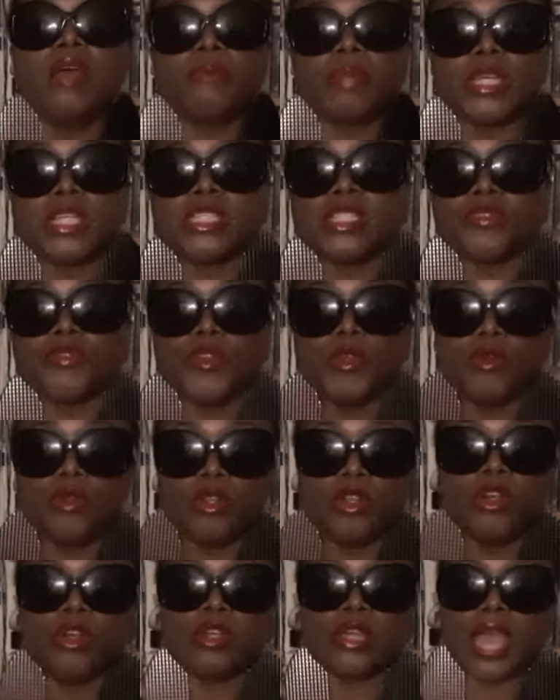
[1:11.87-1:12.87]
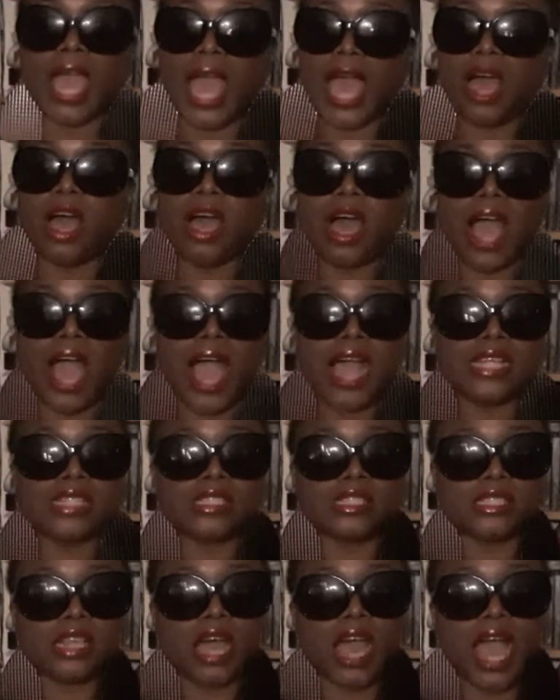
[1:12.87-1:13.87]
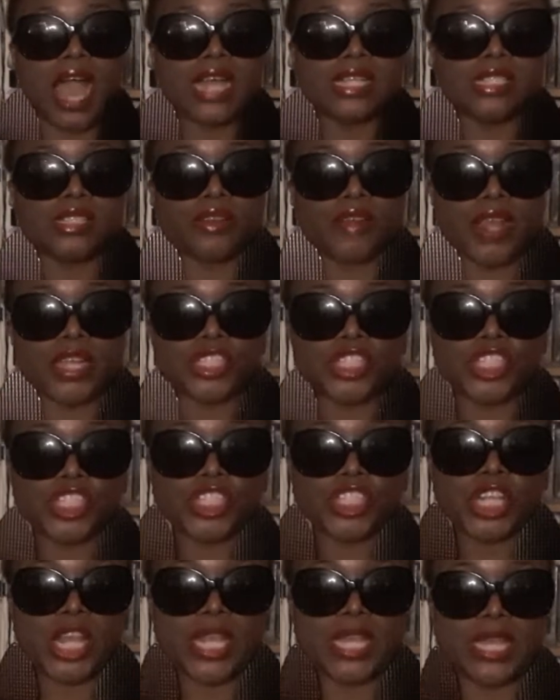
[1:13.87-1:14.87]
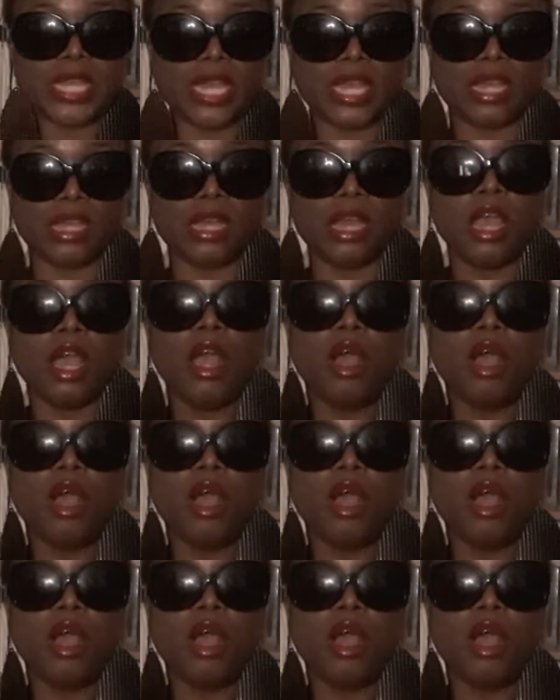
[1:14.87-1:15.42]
Because if you look at her hands are actually shaking.